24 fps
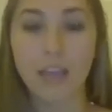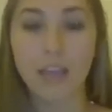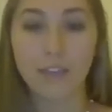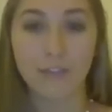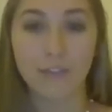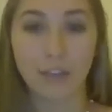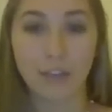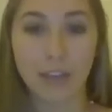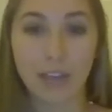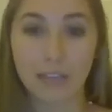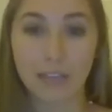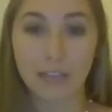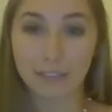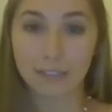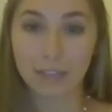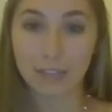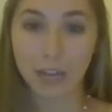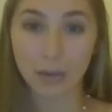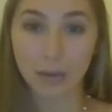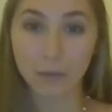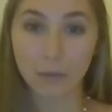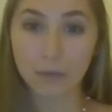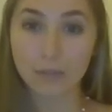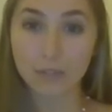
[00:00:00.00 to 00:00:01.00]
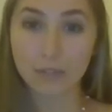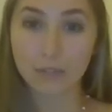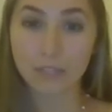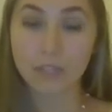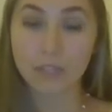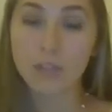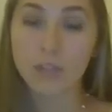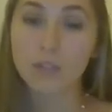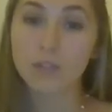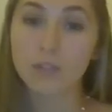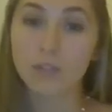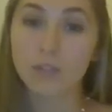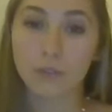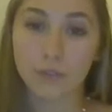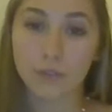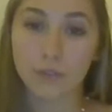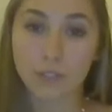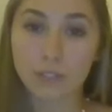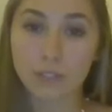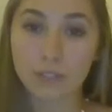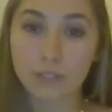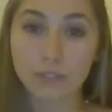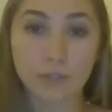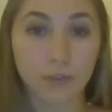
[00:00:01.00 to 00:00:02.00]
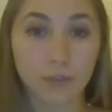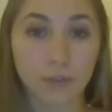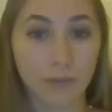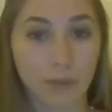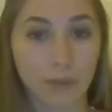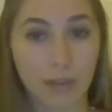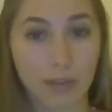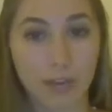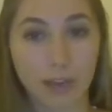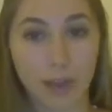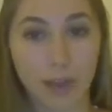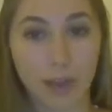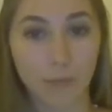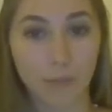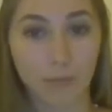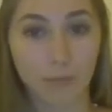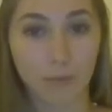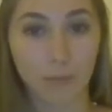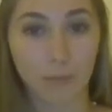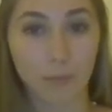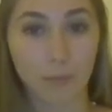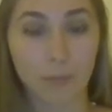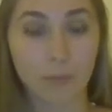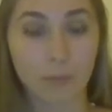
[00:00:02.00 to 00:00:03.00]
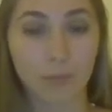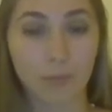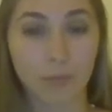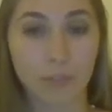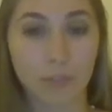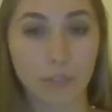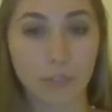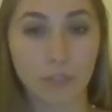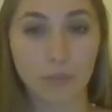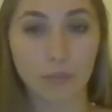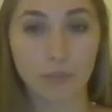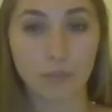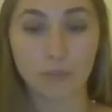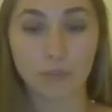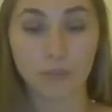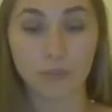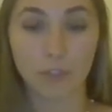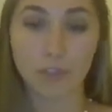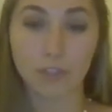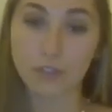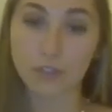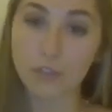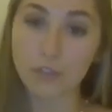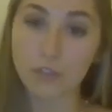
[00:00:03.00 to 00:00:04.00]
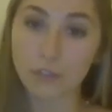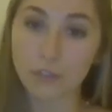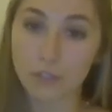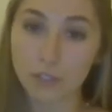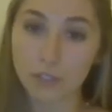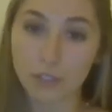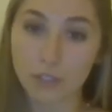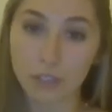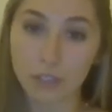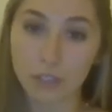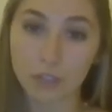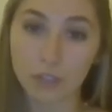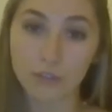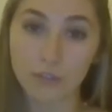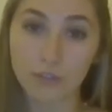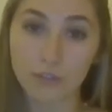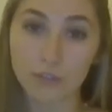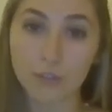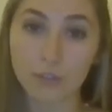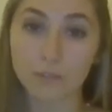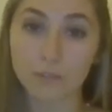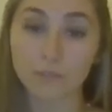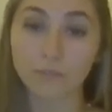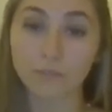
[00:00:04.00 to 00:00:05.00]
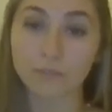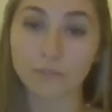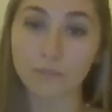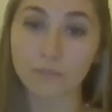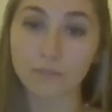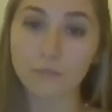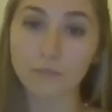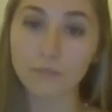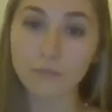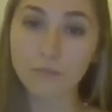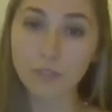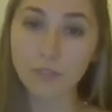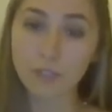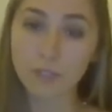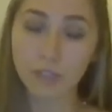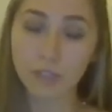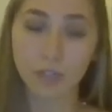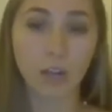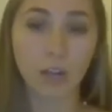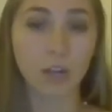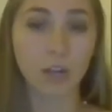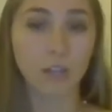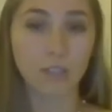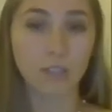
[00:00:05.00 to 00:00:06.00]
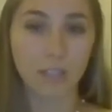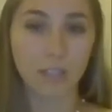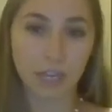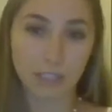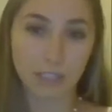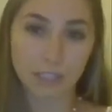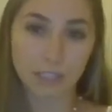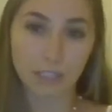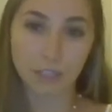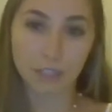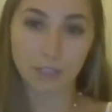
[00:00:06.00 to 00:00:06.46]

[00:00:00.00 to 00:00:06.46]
if I had doubts. So this is a great app for people to use, for students to use, to contact